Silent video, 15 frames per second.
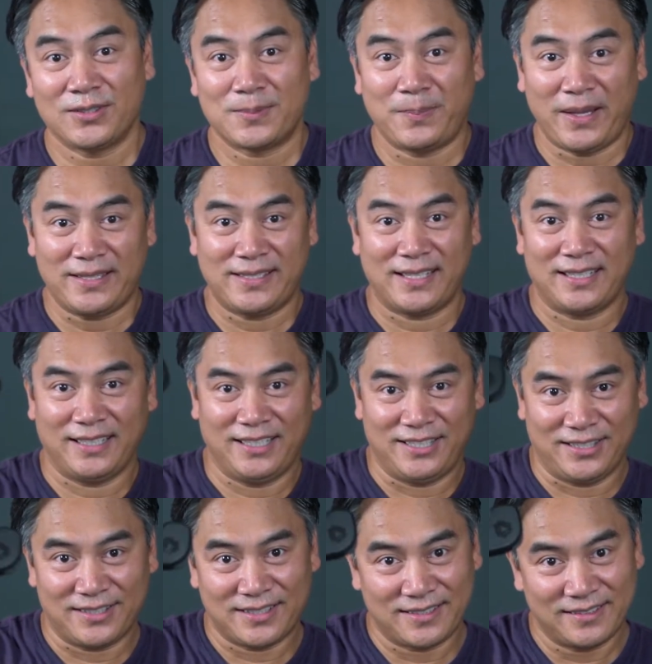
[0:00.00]
is basically
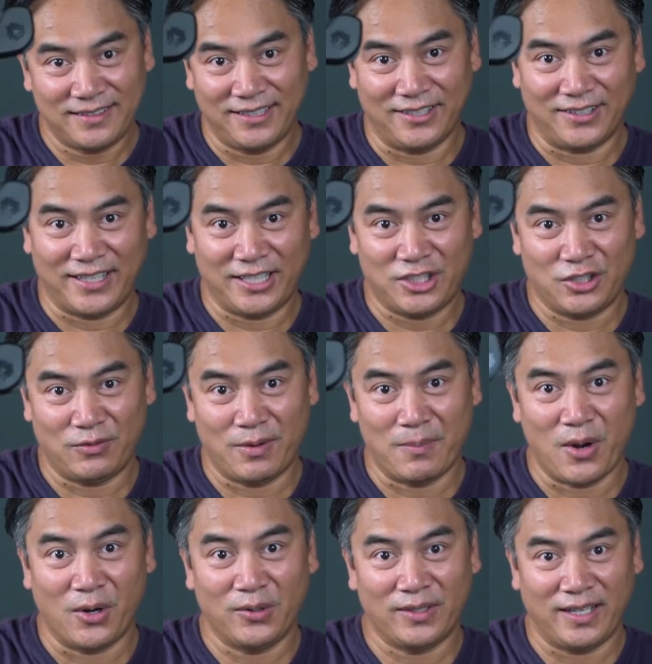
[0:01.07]
just, you know, get your
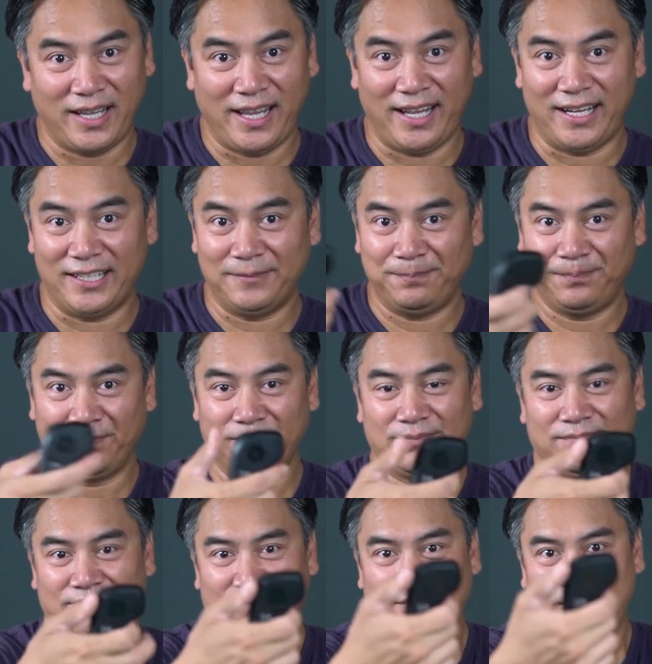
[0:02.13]
remote and
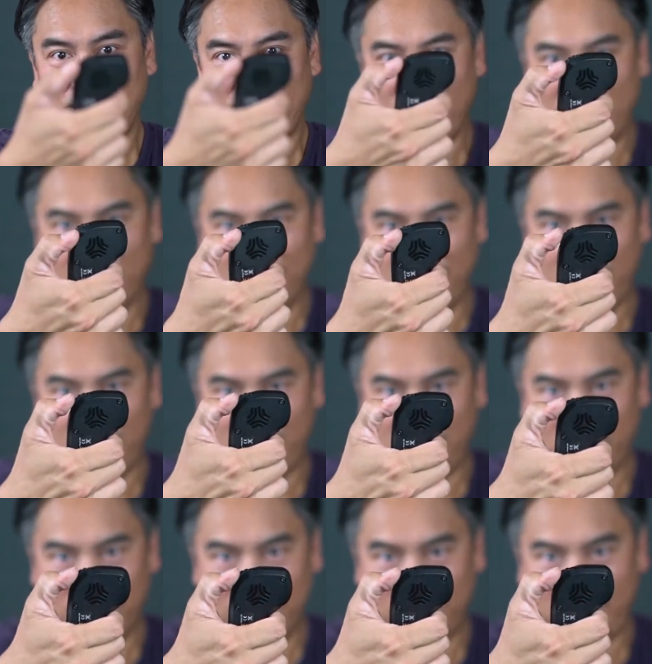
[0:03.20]

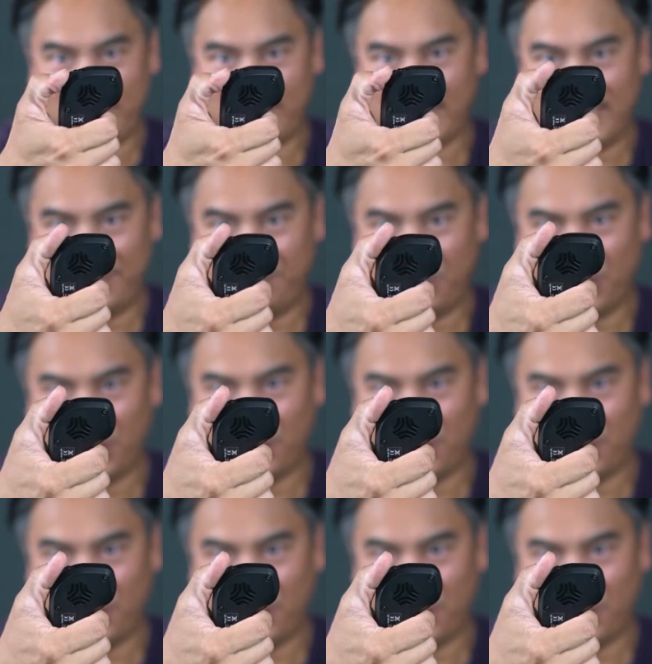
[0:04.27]
you basically push